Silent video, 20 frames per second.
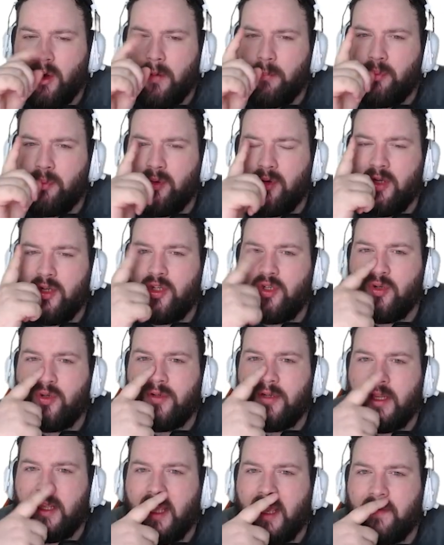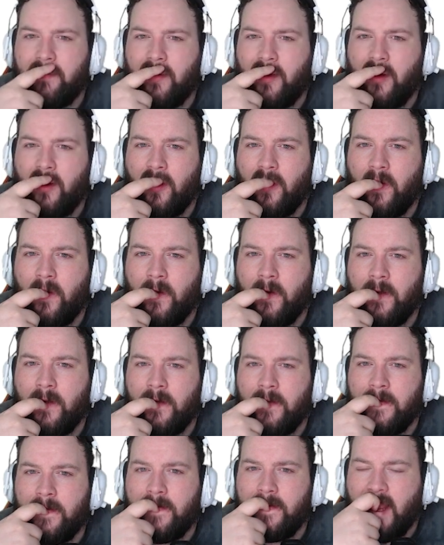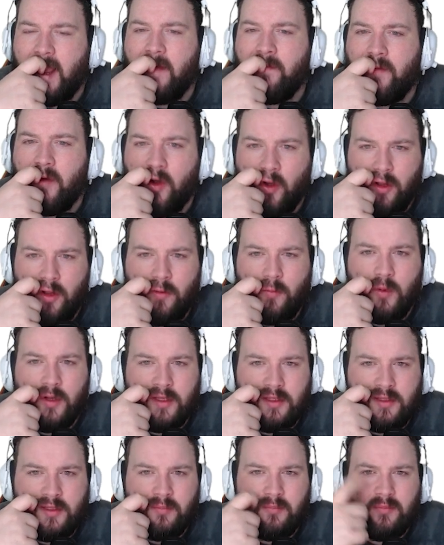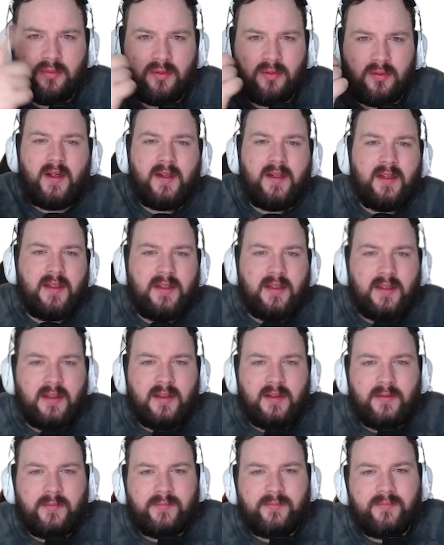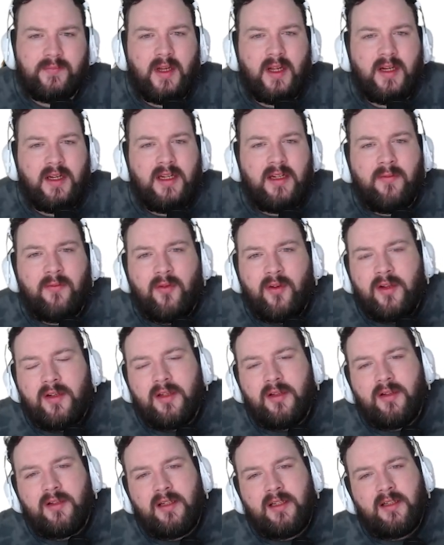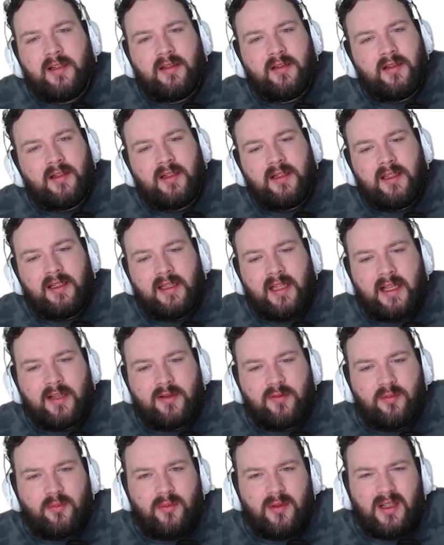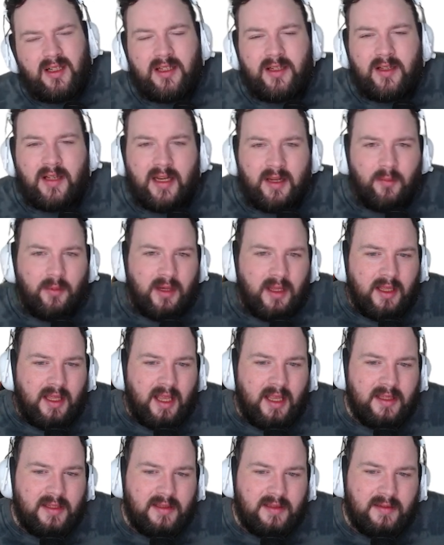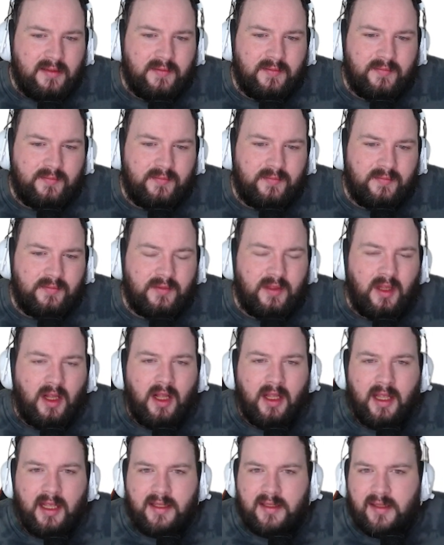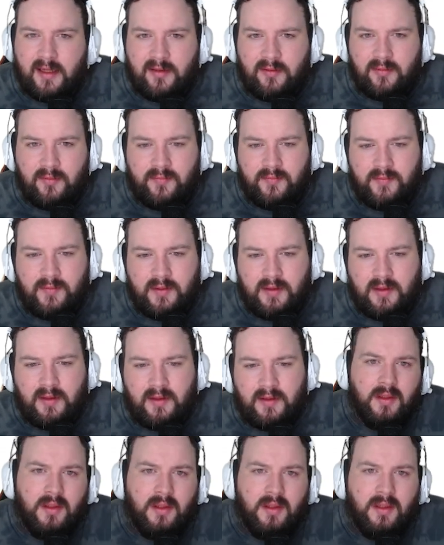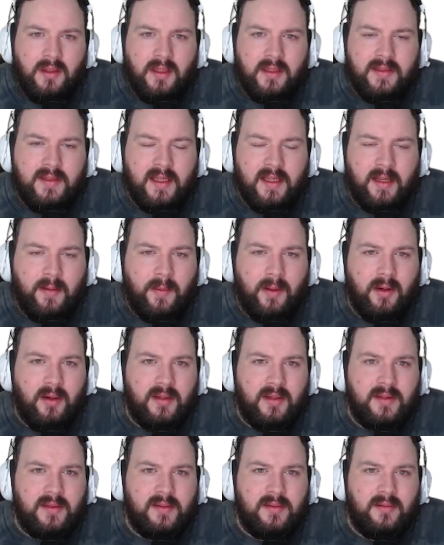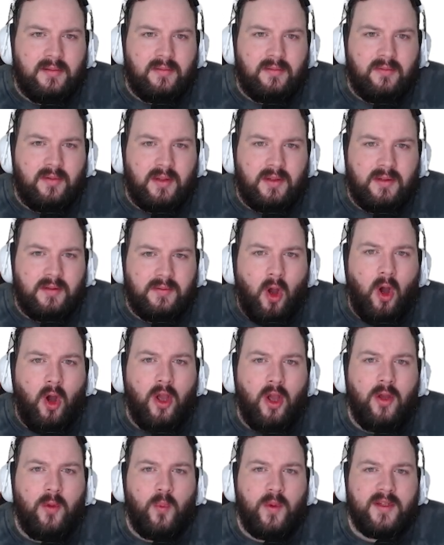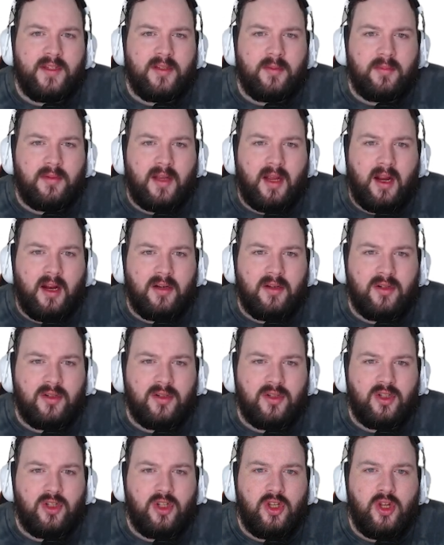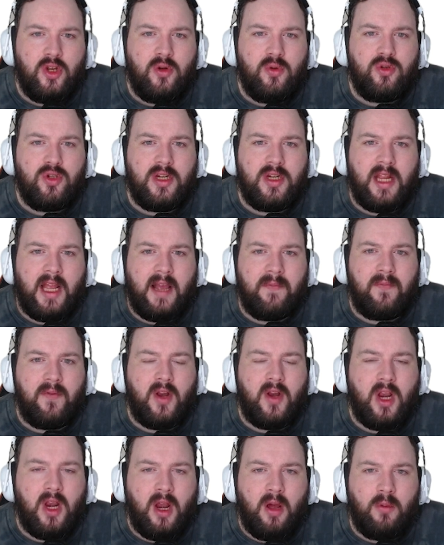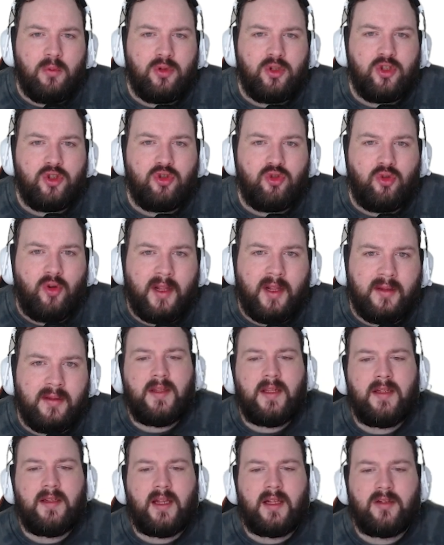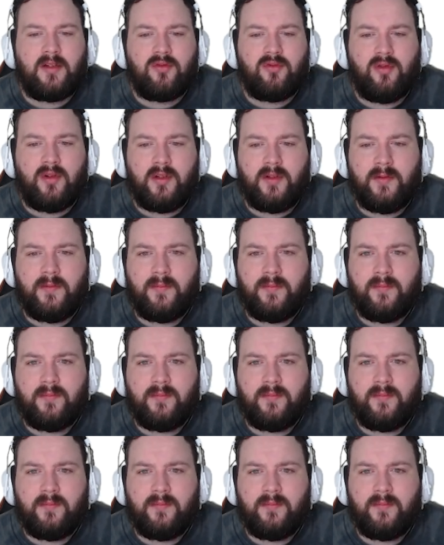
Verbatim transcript: But I'm pretty sure they have a high... They have a high wisdom. I need to... I need to find out. I need to... I need to guess. Can I... Will I guess? No, I'll guess the next one. Let's think about this, right? High wisdom characters usually have low strength. I think that's right.